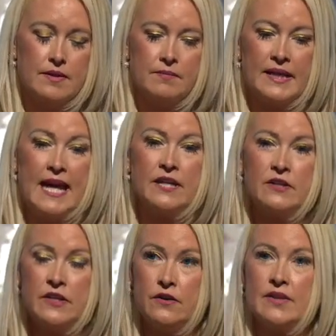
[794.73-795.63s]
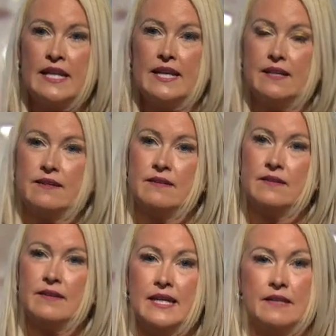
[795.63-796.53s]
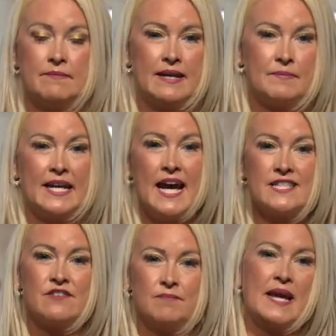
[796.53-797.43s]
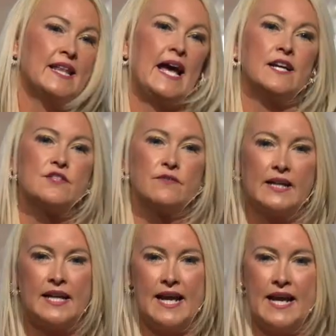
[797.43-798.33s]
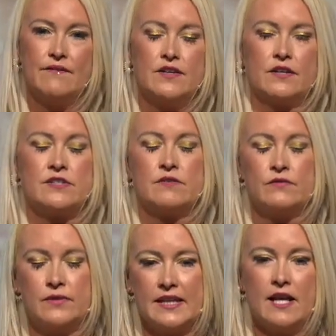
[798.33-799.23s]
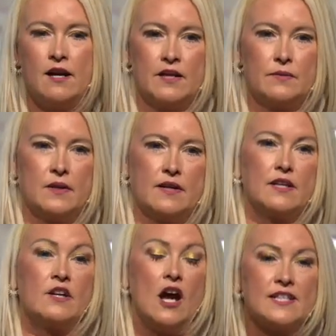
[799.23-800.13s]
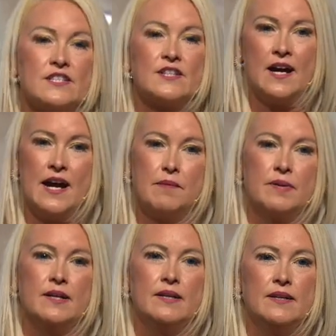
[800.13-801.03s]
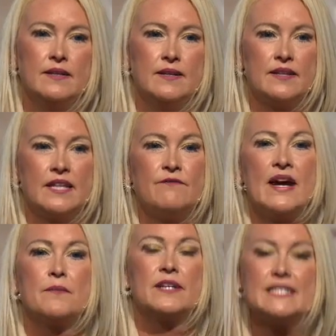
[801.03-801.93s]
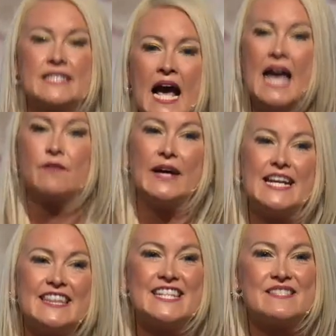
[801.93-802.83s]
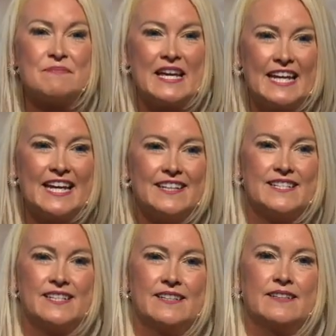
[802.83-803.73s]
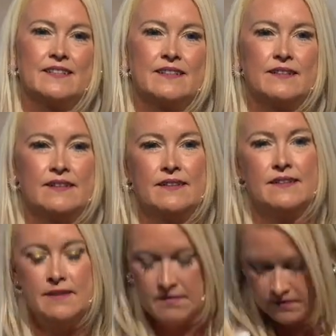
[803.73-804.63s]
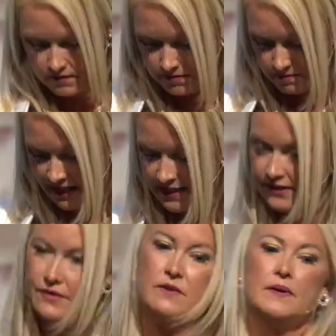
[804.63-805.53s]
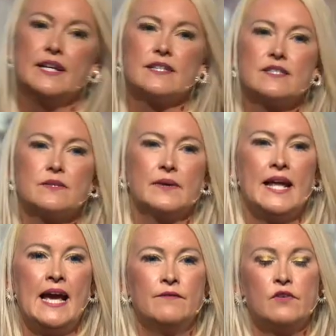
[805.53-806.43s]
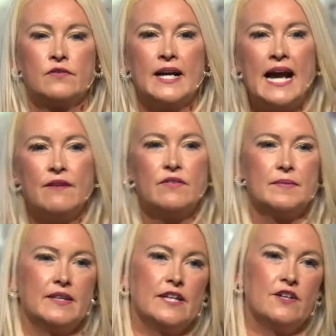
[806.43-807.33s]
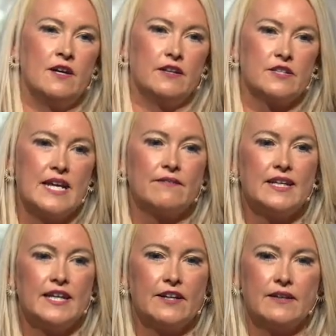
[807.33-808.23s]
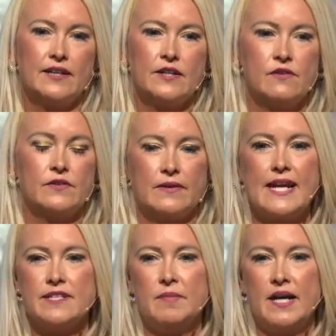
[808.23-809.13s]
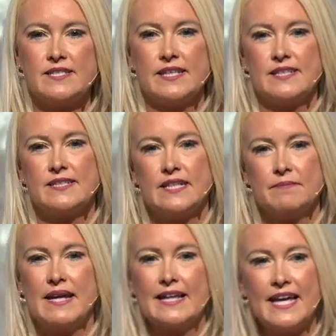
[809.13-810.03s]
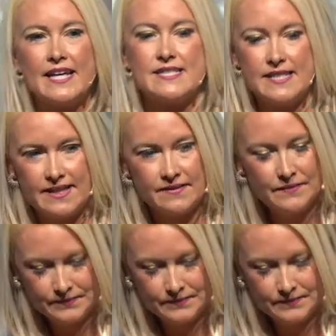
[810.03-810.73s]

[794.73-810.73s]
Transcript: But I knew that my, because of my last three and a half years of really hard work, nonstop, that if I were to die right this minute, my little ones would have over half a million dollars every year in override deposits in my legacy.